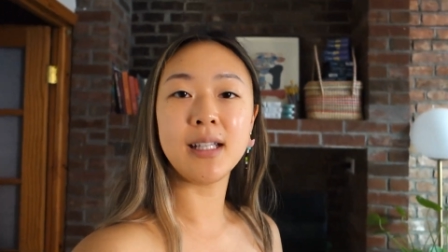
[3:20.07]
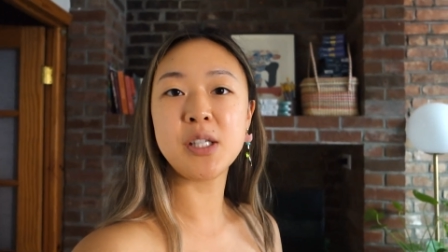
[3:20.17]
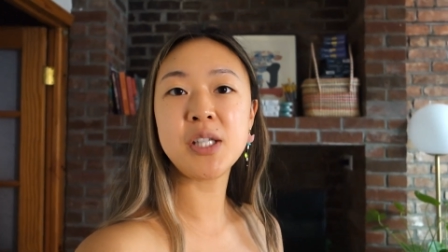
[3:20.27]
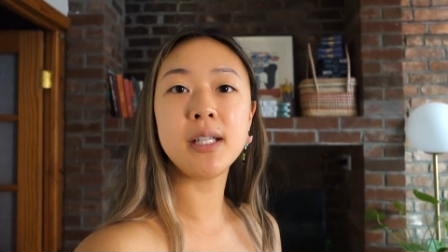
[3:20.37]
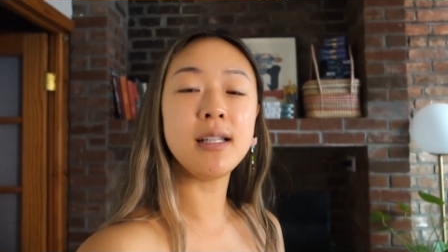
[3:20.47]
and
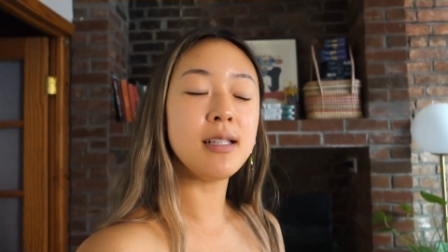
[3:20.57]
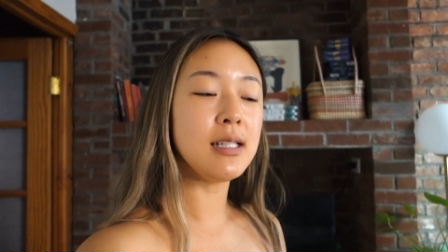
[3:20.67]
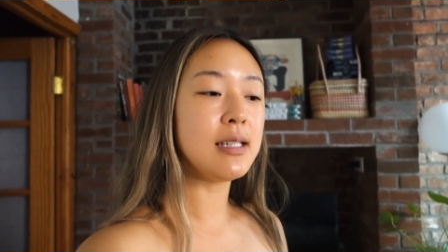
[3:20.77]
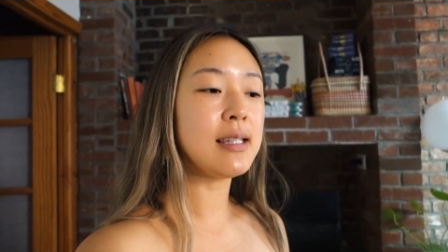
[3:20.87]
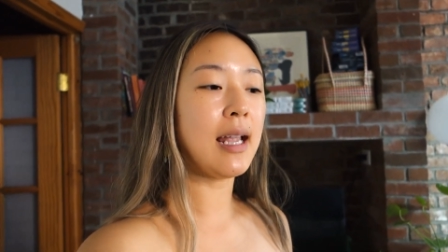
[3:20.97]

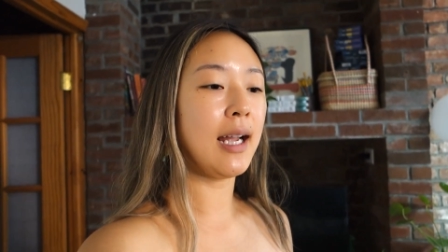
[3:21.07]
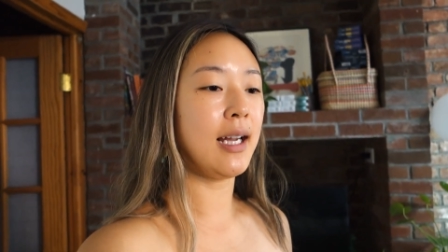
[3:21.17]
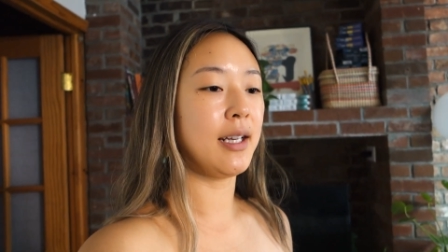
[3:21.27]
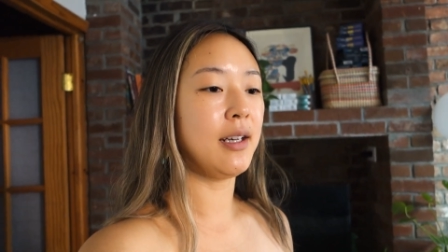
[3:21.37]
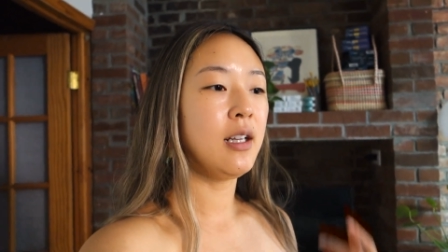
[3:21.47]
cheese
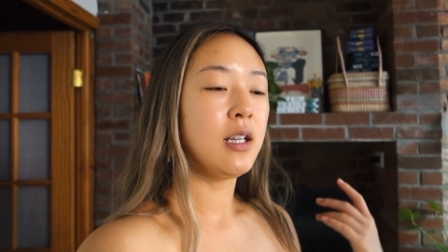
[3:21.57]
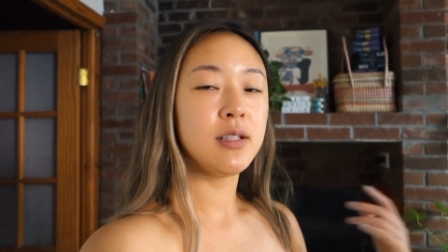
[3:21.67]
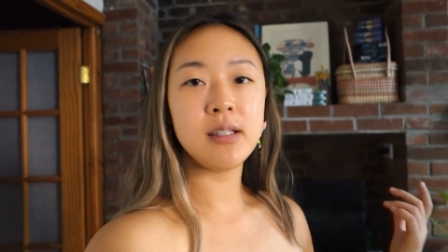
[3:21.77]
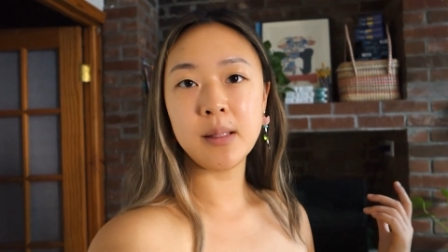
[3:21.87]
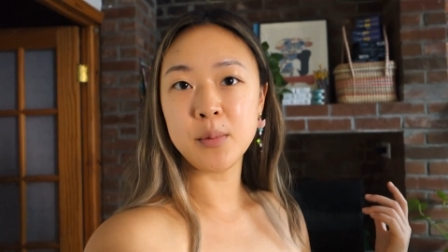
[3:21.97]
and
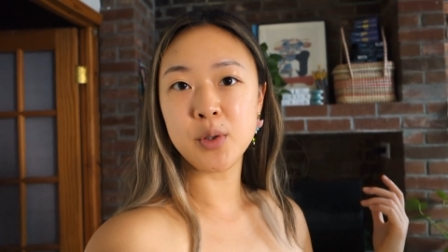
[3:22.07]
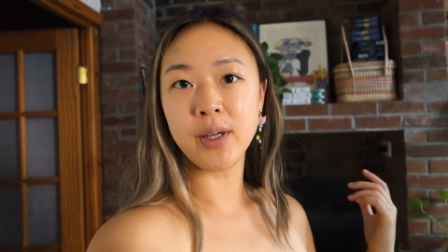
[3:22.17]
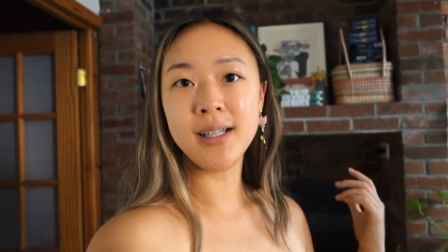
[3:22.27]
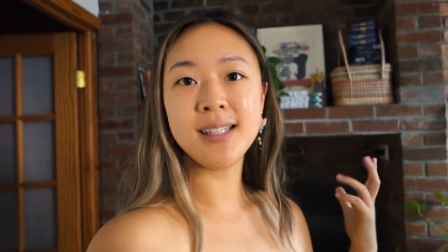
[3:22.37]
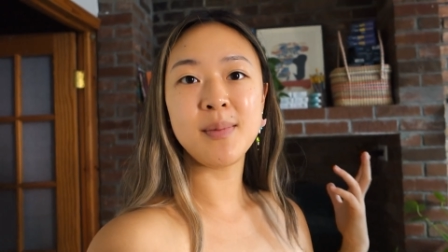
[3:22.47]
just some
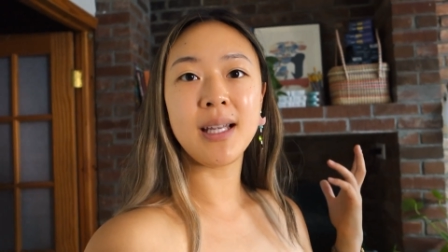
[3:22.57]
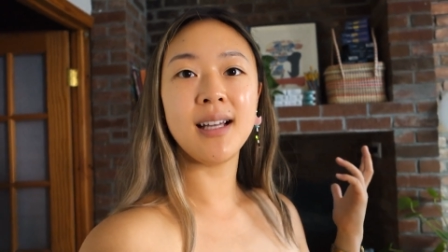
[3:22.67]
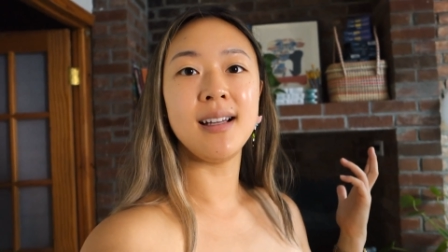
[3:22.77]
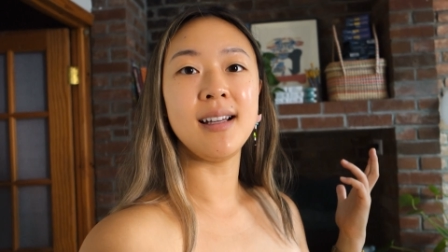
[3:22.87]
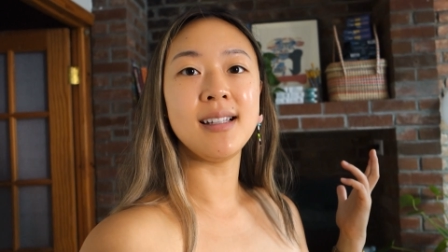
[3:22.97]
drinks
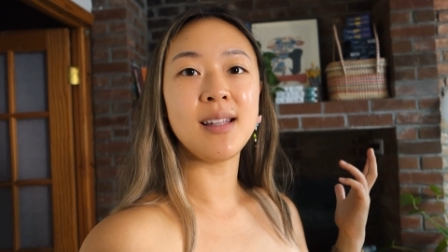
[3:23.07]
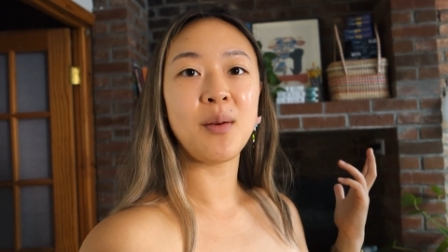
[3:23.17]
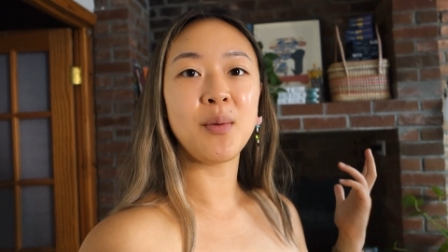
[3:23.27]
because